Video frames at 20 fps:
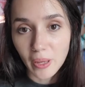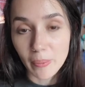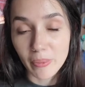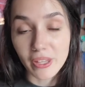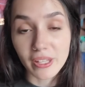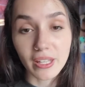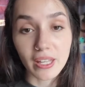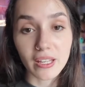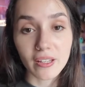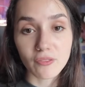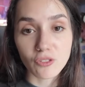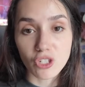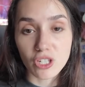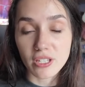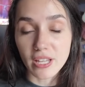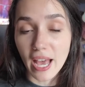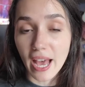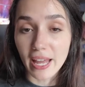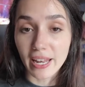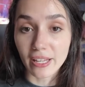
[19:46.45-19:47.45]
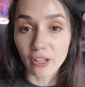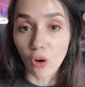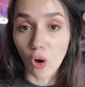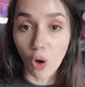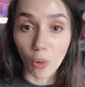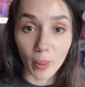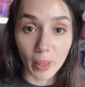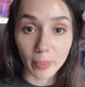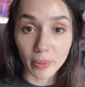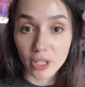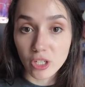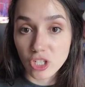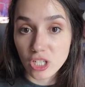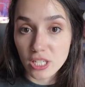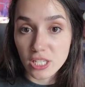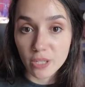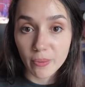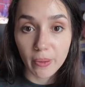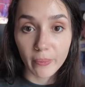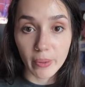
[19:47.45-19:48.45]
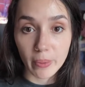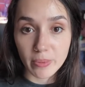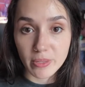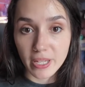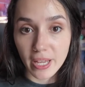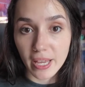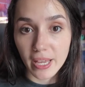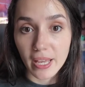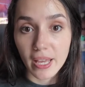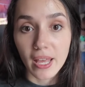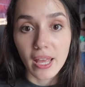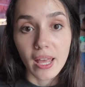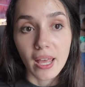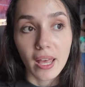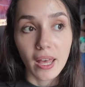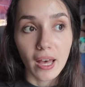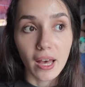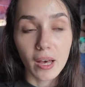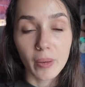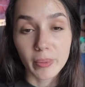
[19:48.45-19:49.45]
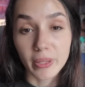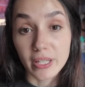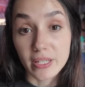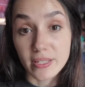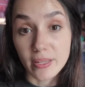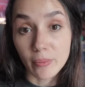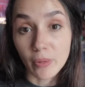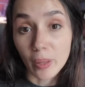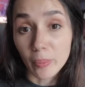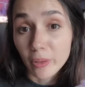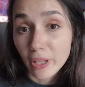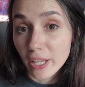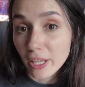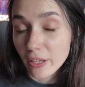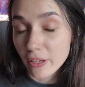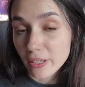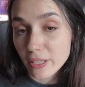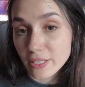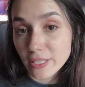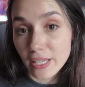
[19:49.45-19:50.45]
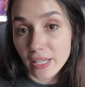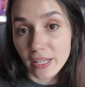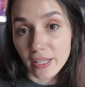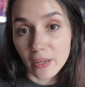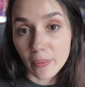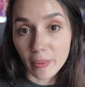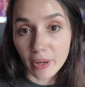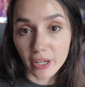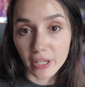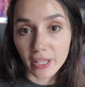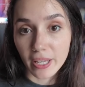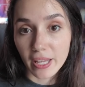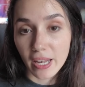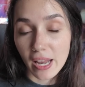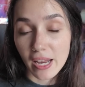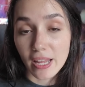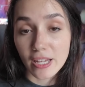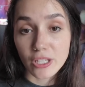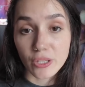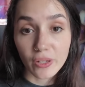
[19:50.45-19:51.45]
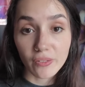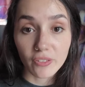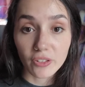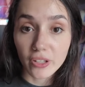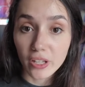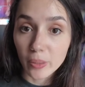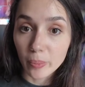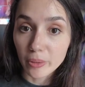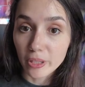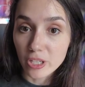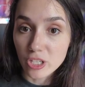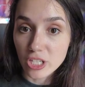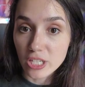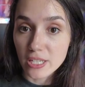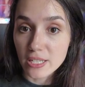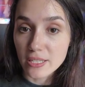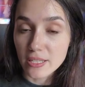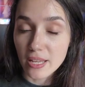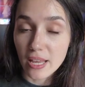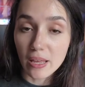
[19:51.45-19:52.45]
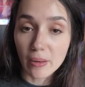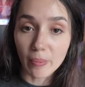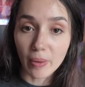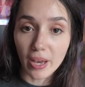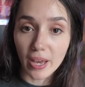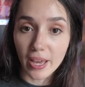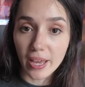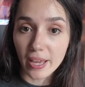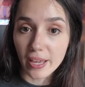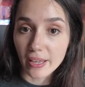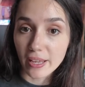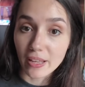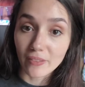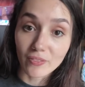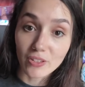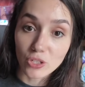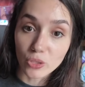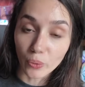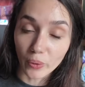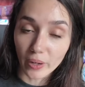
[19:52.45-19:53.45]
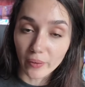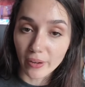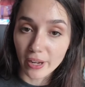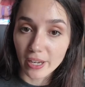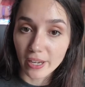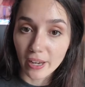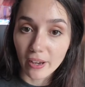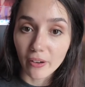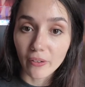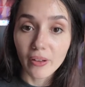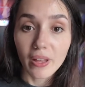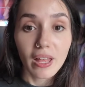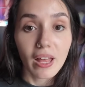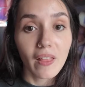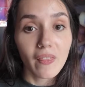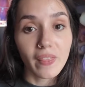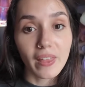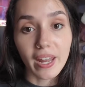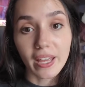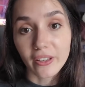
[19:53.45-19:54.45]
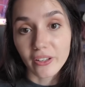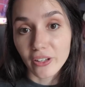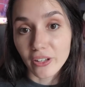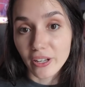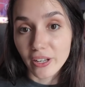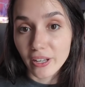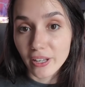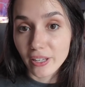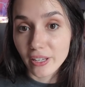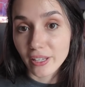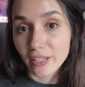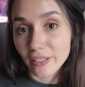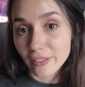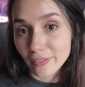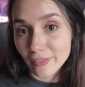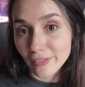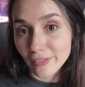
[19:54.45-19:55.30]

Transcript: I'm thinking of just adding all my plushies to my website because I'm not planning on attending a market, and I do have a lot of plushies in my inventory right now that I could